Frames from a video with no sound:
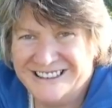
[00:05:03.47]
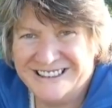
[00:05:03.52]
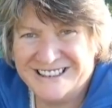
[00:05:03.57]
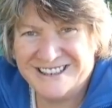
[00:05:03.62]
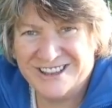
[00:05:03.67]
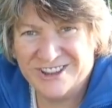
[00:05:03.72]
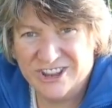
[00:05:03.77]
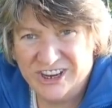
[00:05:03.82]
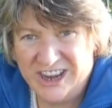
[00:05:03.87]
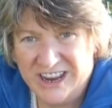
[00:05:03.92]

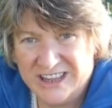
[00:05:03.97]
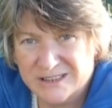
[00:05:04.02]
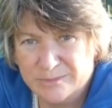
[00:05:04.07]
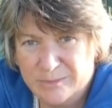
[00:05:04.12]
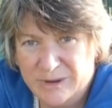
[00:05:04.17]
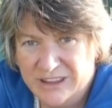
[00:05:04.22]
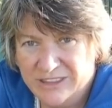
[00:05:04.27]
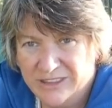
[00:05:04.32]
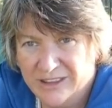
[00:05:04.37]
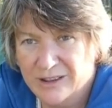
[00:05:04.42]
So the
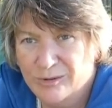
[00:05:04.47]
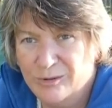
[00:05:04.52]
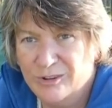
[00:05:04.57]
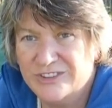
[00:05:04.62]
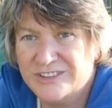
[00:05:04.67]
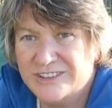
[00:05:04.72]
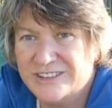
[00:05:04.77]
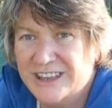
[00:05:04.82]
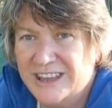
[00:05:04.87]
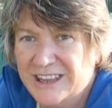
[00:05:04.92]
next bit that I
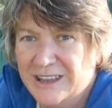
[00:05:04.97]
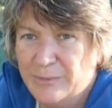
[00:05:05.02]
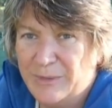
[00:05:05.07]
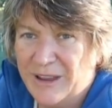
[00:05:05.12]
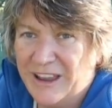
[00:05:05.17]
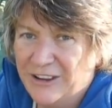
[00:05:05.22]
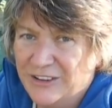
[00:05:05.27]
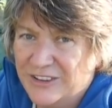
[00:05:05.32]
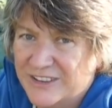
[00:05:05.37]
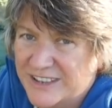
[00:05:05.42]
want to think
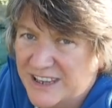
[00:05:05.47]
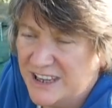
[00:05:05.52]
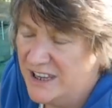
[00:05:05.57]
about